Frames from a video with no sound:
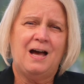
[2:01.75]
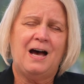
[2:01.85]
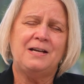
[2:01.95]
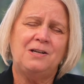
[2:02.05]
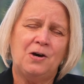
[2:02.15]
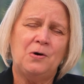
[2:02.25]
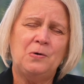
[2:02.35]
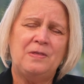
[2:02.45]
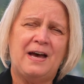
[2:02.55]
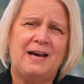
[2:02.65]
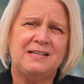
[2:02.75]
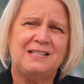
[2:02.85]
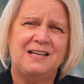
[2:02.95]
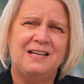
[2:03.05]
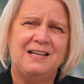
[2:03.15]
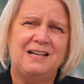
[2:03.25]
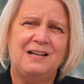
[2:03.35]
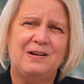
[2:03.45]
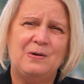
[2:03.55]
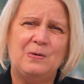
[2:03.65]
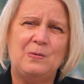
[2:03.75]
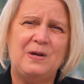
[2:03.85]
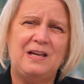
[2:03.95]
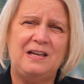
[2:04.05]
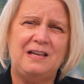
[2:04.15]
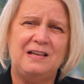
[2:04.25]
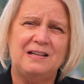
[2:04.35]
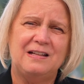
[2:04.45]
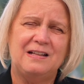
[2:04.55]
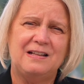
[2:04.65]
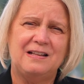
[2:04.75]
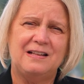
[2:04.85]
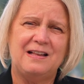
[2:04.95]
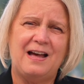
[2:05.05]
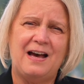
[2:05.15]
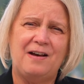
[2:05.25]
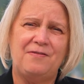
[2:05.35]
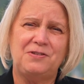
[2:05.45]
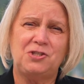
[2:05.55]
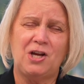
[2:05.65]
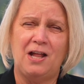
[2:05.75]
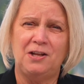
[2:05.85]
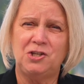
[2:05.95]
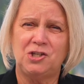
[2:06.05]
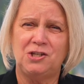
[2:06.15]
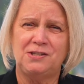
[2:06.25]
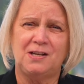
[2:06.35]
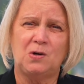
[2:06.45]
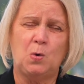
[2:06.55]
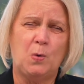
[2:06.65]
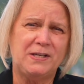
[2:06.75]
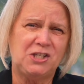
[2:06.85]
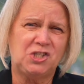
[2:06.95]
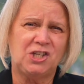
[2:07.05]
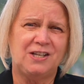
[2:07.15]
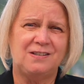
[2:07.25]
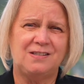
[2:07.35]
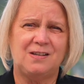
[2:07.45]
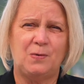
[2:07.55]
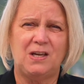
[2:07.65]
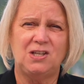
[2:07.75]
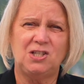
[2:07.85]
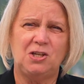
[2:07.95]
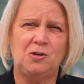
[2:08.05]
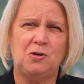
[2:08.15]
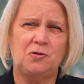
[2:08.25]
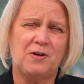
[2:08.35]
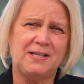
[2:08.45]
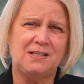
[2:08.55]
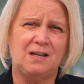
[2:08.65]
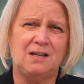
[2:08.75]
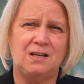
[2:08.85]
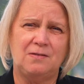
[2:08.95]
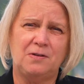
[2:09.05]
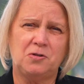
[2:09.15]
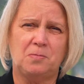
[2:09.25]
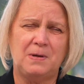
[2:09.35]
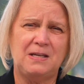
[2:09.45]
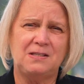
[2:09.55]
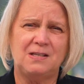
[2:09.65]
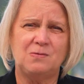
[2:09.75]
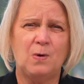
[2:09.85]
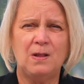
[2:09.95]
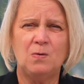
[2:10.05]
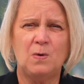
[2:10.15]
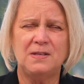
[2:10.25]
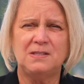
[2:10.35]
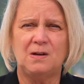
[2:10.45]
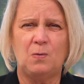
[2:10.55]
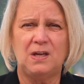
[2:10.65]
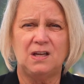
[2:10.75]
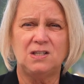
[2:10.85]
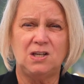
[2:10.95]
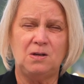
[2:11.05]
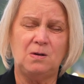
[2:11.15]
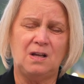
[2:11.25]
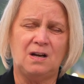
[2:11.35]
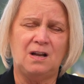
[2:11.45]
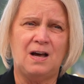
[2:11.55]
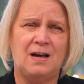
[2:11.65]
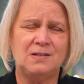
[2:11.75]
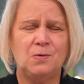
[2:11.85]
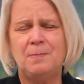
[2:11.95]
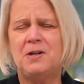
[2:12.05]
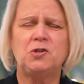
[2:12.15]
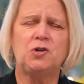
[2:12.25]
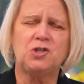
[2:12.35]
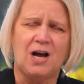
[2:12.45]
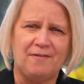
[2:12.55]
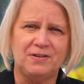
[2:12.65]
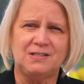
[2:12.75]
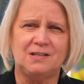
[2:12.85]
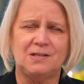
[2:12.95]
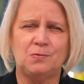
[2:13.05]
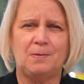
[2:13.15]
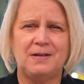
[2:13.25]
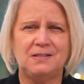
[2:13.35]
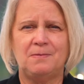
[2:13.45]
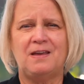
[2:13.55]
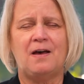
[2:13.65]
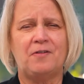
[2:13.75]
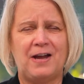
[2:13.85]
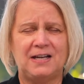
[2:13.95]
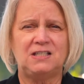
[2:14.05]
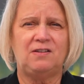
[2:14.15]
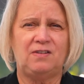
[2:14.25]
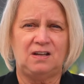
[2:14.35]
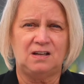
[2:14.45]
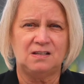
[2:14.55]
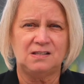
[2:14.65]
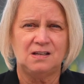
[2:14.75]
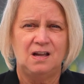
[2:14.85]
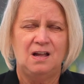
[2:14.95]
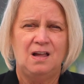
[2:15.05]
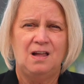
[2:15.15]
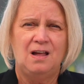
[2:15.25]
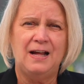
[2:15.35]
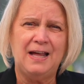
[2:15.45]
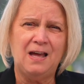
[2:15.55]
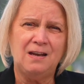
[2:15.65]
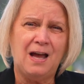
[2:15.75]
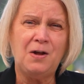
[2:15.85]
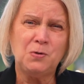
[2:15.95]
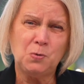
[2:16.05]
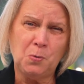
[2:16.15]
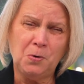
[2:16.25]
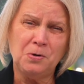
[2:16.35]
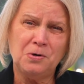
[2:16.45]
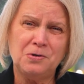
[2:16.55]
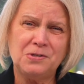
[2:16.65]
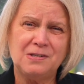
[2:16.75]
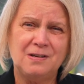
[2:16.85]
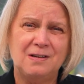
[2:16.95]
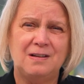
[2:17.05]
I know that we have challenges and questions that we continue to address on an individual basis. One of the ones that we continue to get a lot is, what about church offices? What about some of the other activities? Again, outdoors,